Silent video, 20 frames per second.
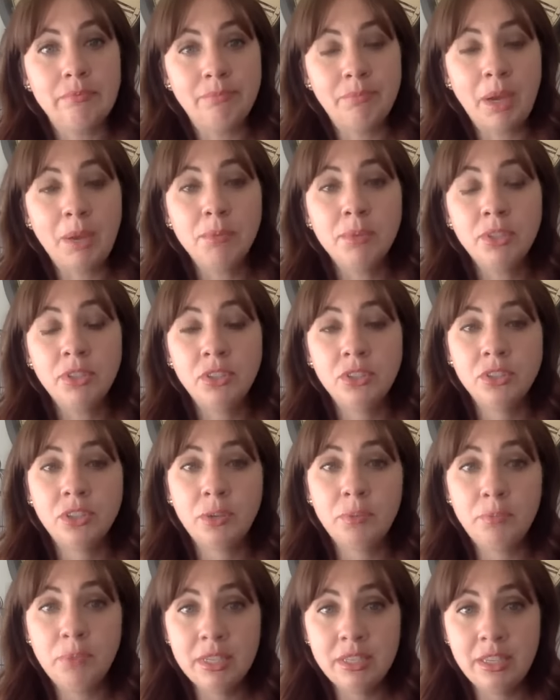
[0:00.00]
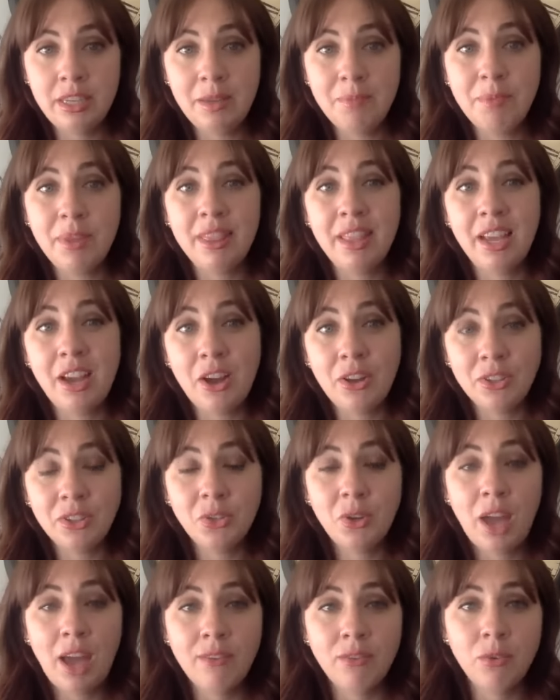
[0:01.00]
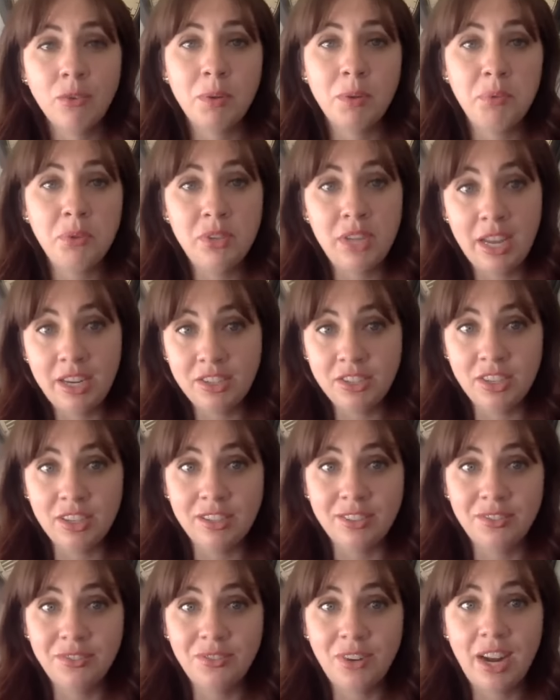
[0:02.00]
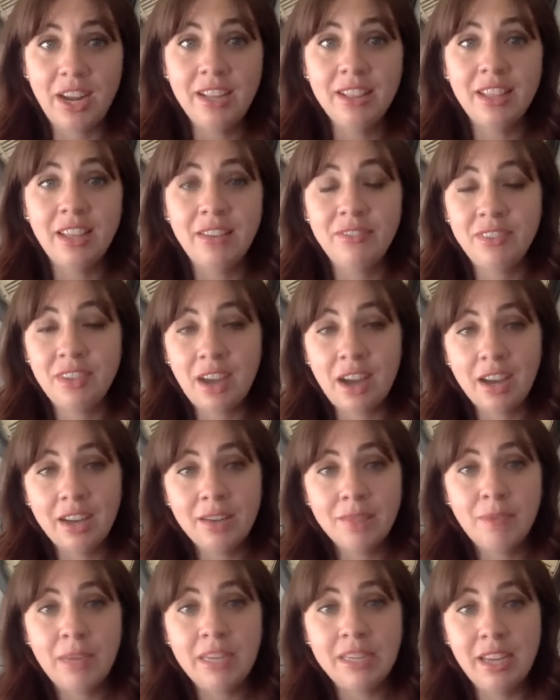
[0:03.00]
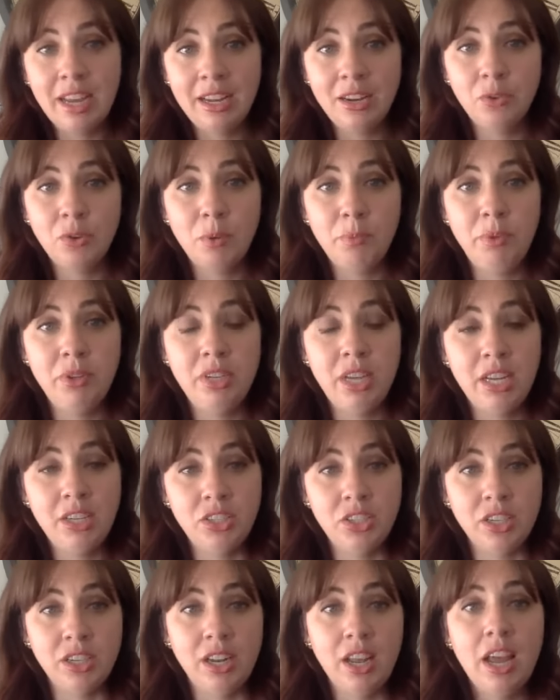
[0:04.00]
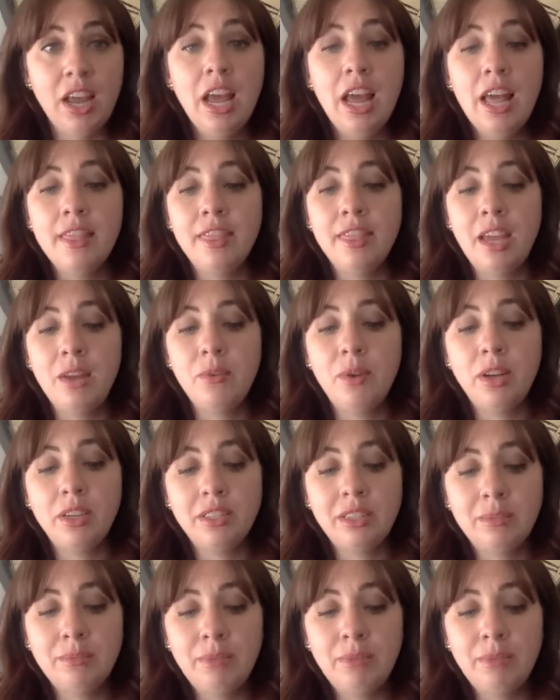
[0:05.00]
publishers are busy, but they also have a reputation, right? They've got to maintain a reputation. They want to